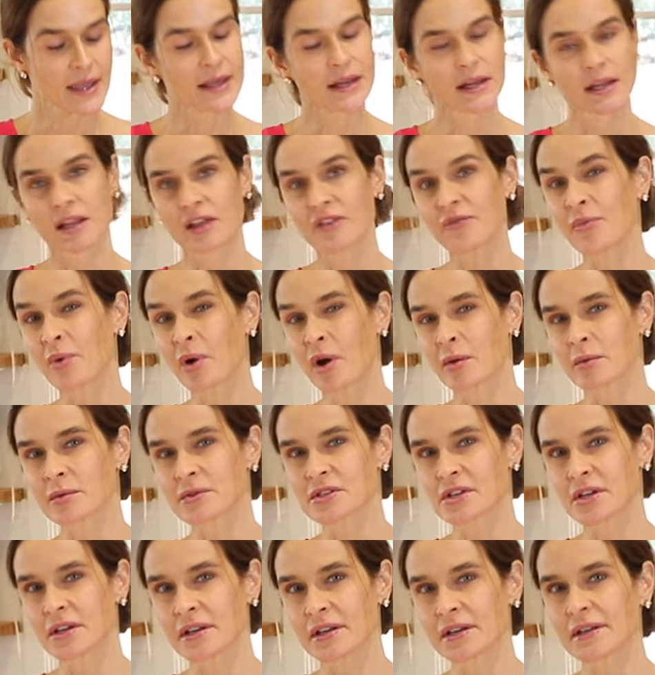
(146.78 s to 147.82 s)
And I love
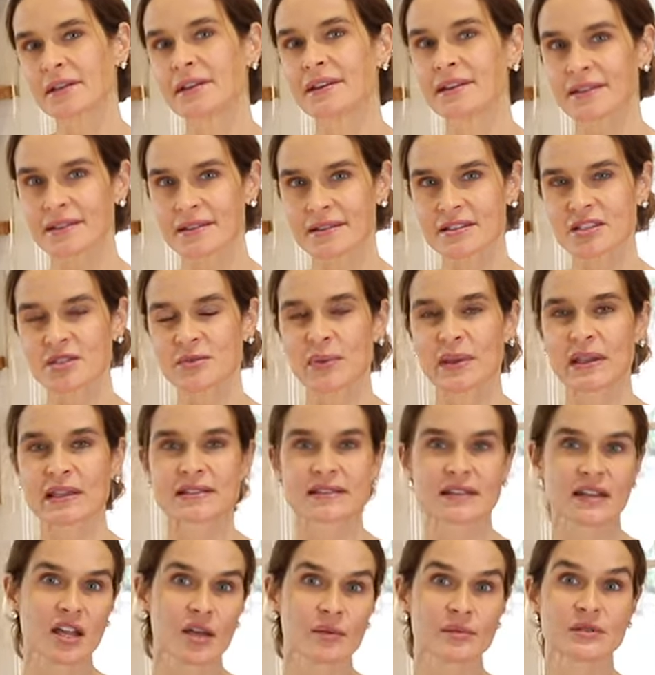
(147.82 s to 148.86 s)
Parmesan in this because
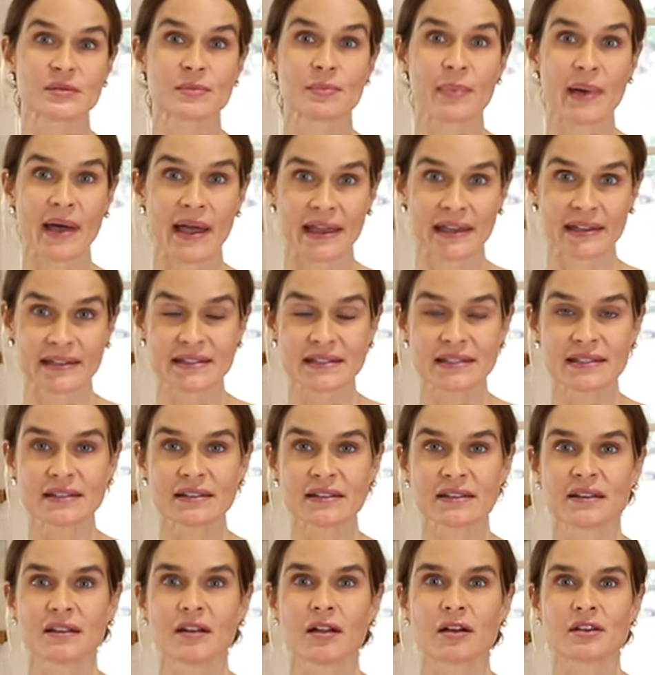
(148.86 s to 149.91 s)
it helps bind it,
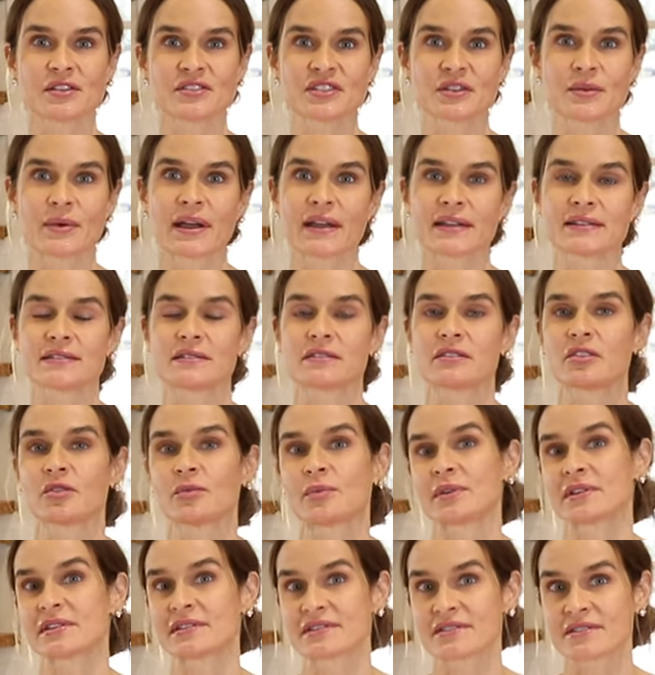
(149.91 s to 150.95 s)
and it also adds a little
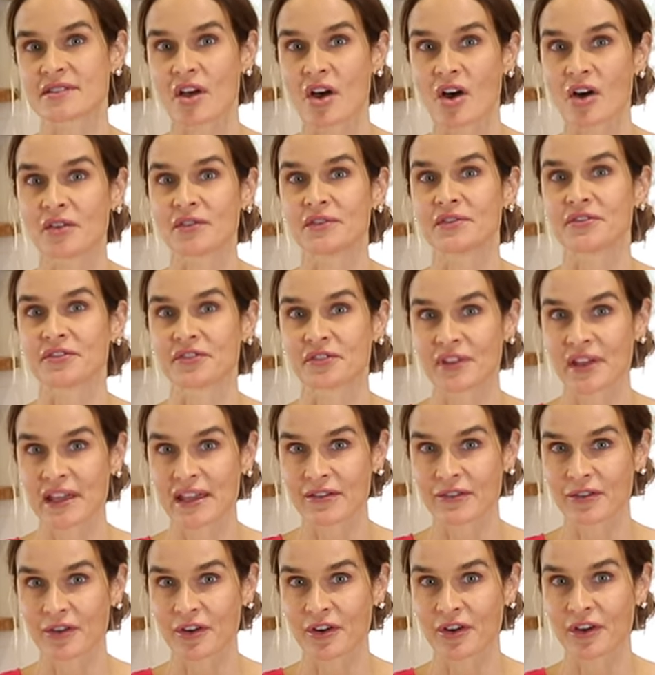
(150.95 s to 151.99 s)
bit of salt and
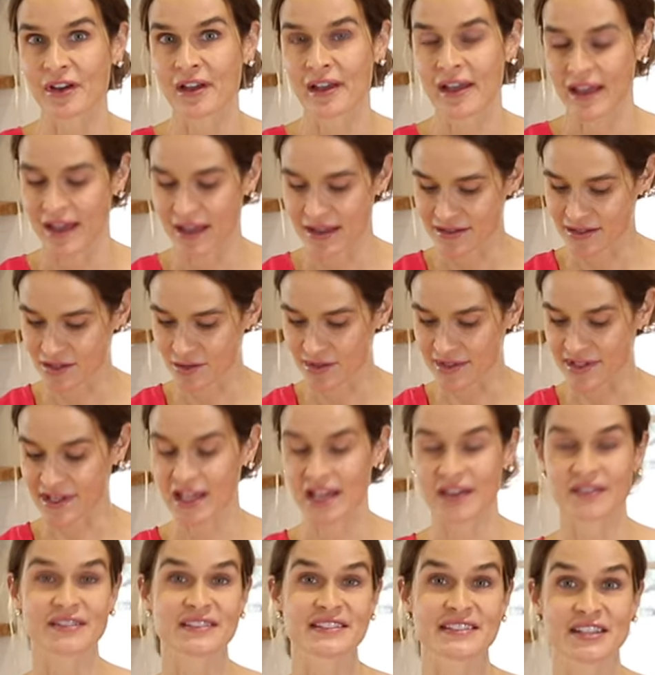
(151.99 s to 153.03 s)
flavor. So it's
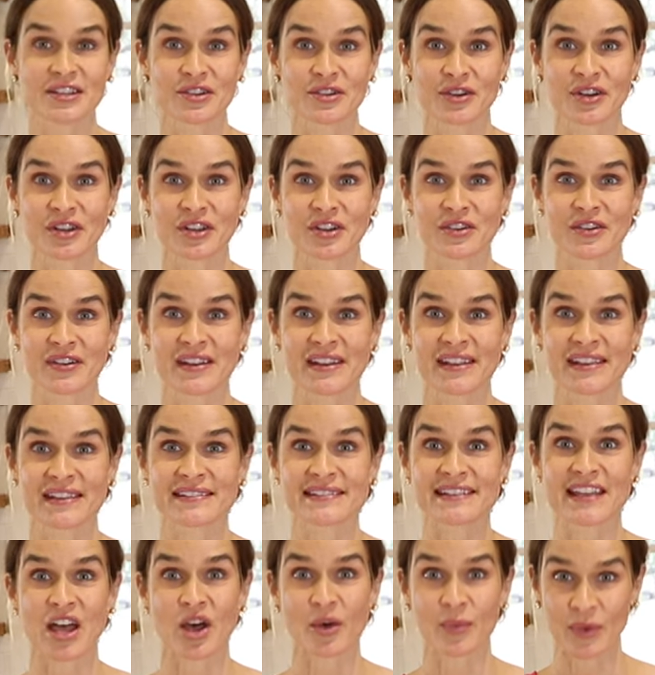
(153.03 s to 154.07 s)
kind of a secret ingredient
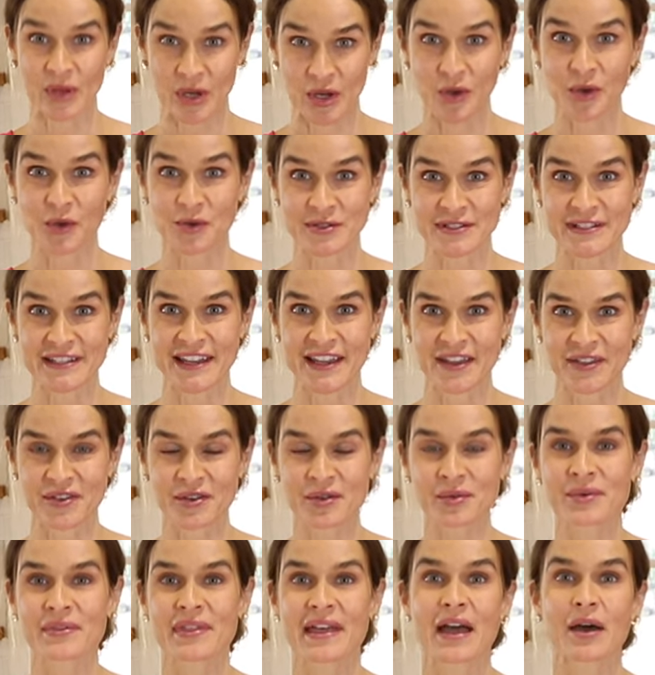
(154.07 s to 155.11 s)
to help it hold
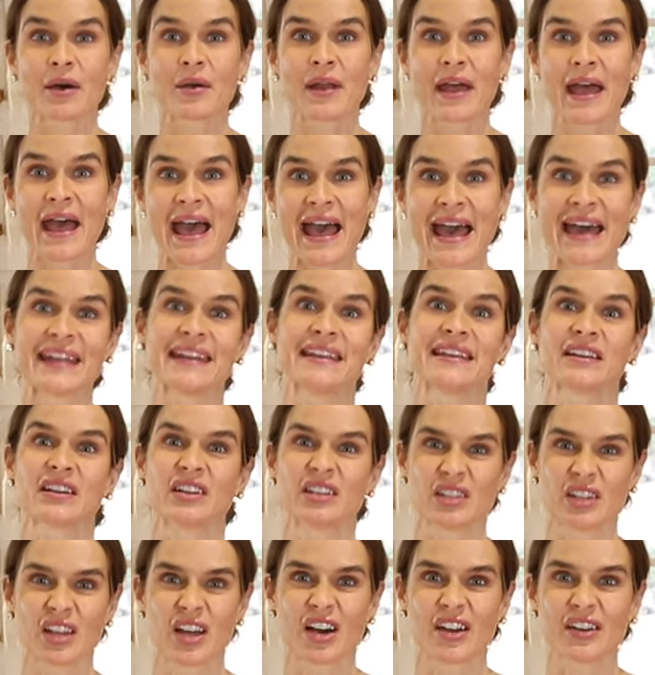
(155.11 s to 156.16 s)
together without adding
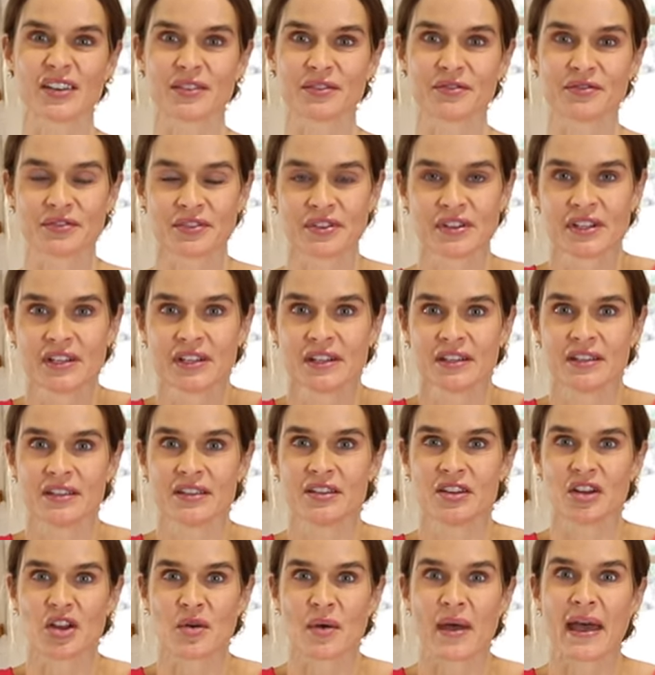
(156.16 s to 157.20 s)
a lot of,
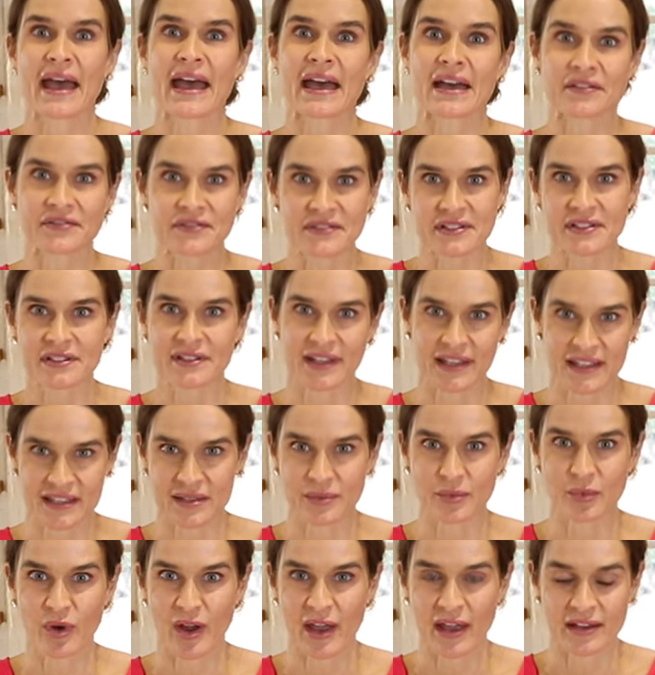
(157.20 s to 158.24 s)
you know, heft, like
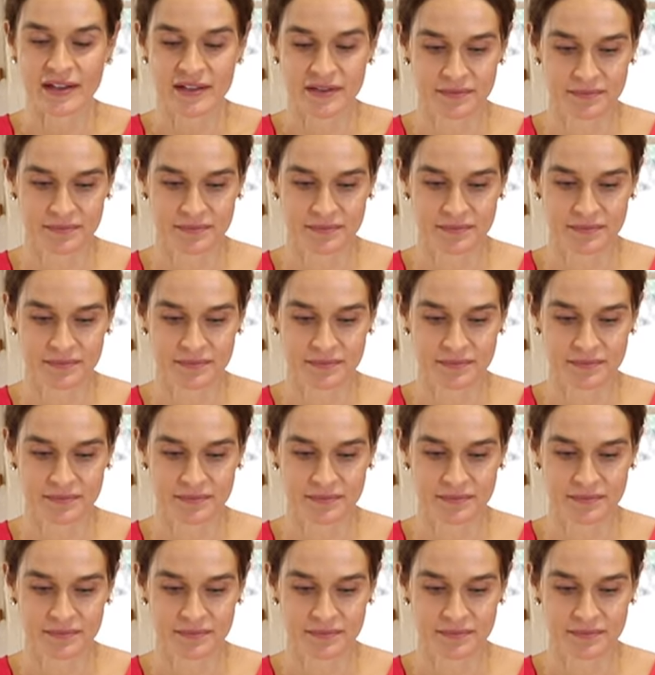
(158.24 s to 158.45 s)
the bread.